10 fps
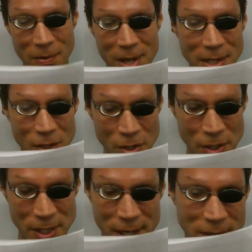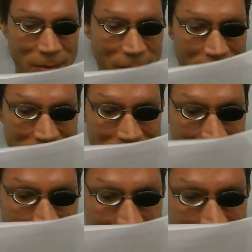Roulette Soldier says, "What is
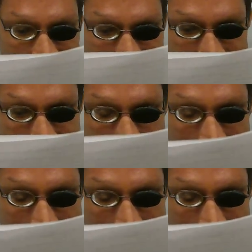it? I'm busy."